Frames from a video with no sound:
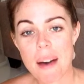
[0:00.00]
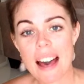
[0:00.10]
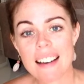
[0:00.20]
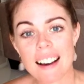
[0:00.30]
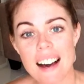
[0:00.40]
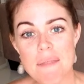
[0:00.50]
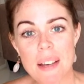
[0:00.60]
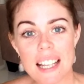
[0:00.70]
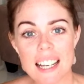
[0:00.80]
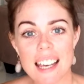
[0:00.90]
back. I'm
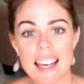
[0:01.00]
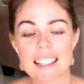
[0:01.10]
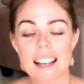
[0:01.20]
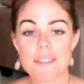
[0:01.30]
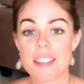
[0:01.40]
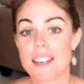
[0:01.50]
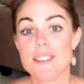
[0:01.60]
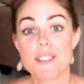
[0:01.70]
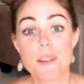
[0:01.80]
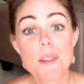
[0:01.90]
Melanie Kate Love. Thank
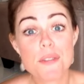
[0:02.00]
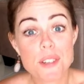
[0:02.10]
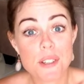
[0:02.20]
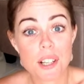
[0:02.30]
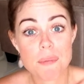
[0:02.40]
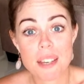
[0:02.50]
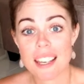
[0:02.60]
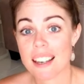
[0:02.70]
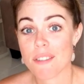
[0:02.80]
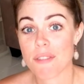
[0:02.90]
you so much for joining me
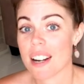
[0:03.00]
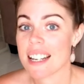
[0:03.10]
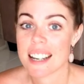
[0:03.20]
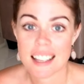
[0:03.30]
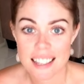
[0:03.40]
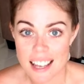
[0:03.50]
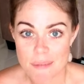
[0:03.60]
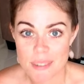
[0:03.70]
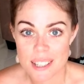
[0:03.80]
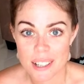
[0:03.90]
here for another
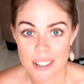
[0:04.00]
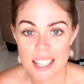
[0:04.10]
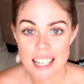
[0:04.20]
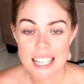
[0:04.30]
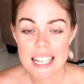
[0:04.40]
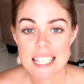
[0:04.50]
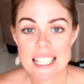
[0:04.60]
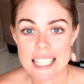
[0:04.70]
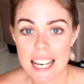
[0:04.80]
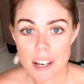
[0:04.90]
episode.
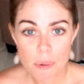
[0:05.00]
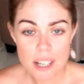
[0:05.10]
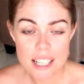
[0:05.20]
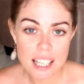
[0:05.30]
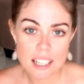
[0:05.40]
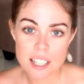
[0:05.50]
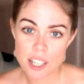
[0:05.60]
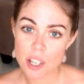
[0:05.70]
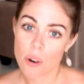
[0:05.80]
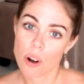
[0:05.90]
Today, I wanted to
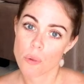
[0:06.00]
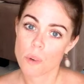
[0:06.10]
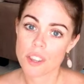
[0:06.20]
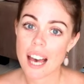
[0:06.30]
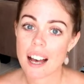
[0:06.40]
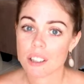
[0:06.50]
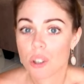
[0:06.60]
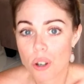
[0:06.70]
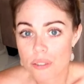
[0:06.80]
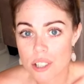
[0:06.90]
continue on with our
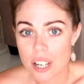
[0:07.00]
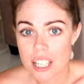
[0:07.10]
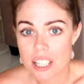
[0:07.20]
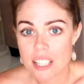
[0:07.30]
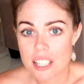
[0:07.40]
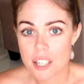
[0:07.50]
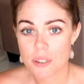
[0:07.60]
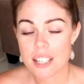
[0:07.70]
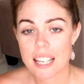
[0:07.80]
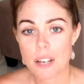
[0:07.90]
Law of Attraction
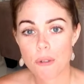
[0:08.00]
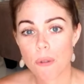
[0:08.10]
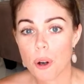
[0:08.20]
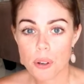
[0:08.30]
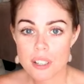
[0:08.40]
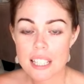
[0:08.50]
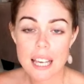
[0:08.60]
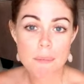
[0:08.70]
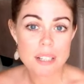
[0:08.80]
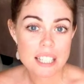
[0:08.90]
series and focus
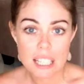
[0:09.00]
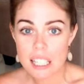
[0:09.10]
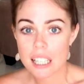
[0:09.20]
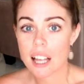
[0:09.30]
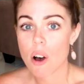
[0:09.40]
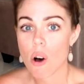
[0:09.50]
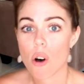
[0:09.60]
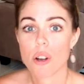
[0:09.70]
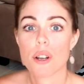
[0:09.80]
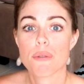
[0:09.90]
in particular
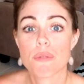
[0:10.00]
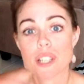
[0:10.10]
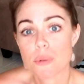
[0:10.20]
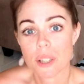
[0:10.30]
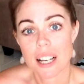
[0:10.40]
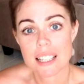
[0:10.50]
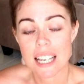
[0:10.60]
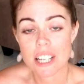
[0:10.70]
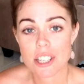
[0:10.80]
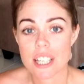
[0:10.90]
on
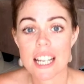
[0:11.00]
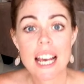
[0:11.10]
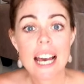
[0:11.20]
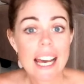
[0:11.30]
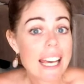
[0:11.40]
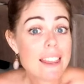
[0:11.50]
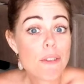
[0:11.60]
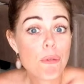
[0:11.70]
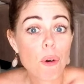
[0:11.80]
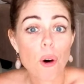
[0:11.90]
visualization in
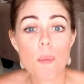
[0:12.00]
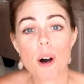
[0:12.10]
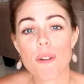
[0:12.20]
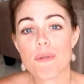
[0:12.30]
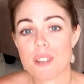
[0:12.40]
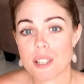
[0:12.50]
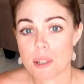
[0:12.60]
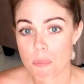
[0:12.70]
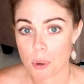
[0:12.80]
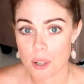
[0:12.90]
the form of
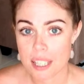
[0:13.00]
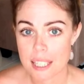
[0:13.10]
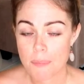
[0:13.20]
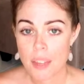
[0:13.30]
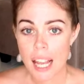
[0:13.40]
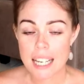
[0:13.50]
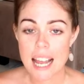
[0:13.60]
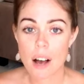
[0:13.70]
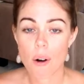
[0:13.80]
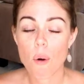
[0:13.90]
vision boards.
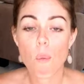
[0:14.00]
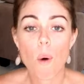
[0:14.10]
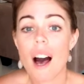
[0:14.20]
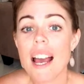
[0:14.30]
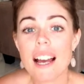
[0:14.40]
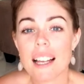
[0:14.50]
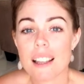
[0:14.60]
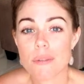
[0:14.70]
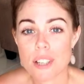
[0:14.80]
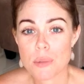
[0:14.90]
Now, why I
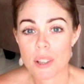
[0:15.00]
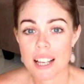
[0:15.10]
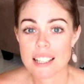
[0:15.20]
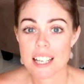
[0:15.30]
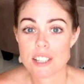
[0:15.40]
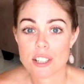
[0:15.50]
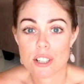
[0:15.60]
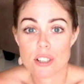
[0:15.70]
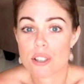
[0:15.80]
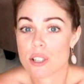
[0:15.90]
love
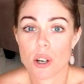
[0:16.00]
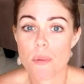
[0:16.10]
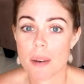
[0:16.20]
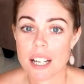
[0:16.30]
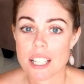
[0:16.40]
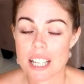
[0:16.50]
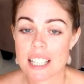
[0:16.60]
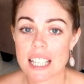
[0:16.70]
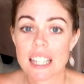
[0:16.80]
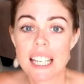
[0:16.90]
visualization so much
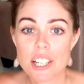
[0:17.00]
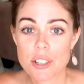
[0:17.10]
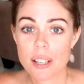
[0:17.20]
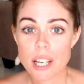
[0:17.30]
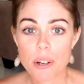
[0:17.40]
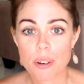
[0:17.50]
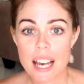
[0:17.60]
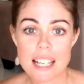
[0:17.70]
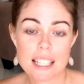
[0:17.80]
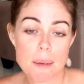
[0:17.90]
is it literally
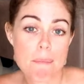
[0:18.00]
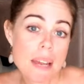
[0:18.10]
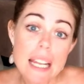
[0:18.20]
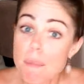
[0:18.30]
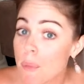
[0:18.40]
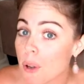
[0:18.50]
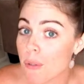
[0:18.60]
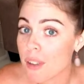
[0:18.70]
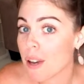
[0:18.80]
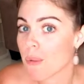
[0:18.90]
creates a mini
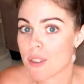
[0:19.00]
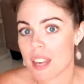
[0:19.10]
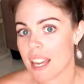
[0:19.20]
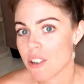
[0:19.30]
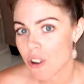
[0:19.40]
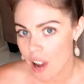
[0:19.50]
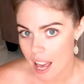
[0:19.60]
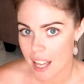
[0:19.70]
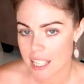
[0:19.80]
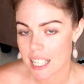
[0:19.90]
movie within your
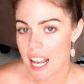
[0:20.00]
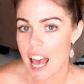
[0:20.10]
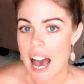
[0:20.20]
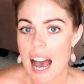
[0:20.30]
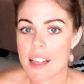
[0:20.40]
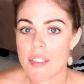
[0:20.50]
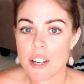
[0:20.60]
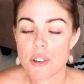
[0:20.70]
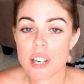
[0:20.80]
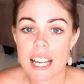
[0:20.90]
head, and
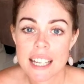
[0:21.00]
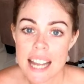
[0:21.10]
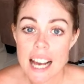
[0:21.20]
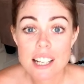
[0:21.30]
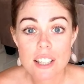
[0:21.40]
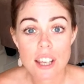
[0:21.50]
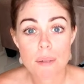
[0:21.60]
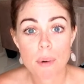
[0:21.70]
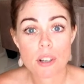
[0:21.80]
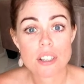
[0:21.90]
then you connect the
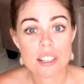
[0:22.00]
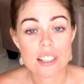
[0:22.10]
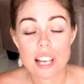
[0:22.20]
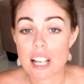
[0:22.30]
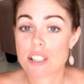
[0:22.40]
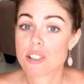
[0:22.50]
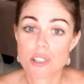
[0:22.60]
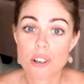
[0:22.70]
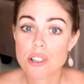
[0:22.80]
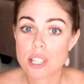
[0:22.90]
emotions
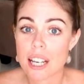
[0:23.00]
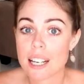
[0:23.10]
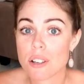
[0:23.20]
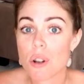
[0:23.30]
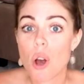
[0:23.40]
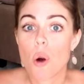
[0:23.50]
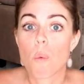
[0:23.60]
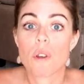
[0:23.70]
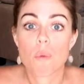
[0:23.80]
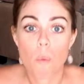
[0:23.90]
associated
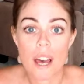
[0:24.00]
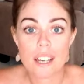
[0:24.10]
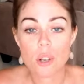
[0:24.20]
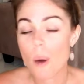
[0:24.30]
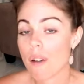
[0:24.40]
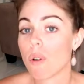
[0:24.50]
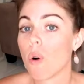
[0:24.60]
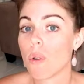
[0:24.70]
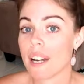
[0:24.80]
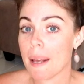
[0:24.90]
with when you have
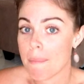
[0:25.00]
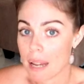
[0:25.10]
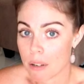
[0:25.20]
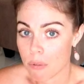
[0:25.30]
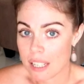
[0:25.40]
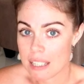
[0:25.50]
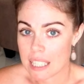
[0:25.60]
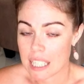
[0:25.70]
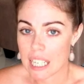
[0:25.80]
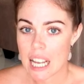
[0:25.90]
already
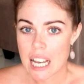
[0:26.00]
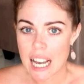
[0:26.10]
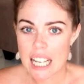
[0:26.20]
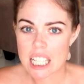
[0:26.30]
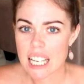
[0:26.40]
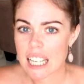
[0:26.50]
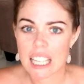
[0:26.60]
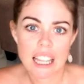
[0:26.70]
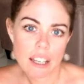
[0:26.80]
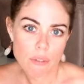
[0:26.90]
manifested it. It's like
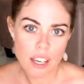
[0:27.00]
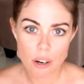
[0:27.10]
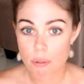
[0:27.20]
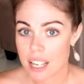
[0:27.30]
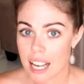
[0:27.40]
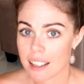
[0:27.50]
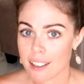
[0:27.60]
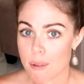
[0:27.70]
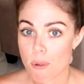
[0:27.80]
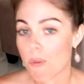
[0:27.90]
living a
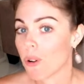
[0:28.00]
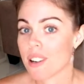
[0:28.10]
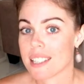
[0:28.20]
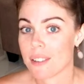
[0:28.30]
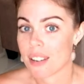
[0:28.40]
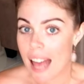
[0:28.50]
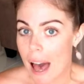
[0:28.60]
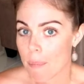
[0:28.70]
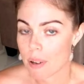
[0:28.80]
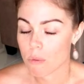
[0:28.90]
reality before it's even
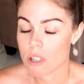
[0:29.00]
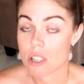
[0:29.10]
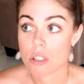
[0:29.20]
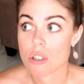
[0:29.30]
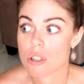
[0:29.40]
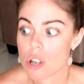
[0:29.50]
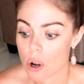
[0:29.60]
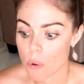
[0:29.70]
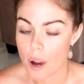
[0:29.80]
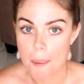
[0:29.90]
happened, which is
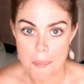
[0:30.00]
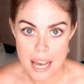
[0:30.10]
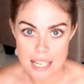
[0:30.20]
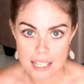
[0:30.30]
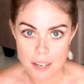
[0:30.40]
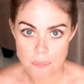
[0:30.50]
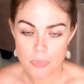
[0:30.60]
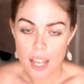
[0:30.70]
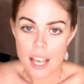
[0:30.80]
so amazing.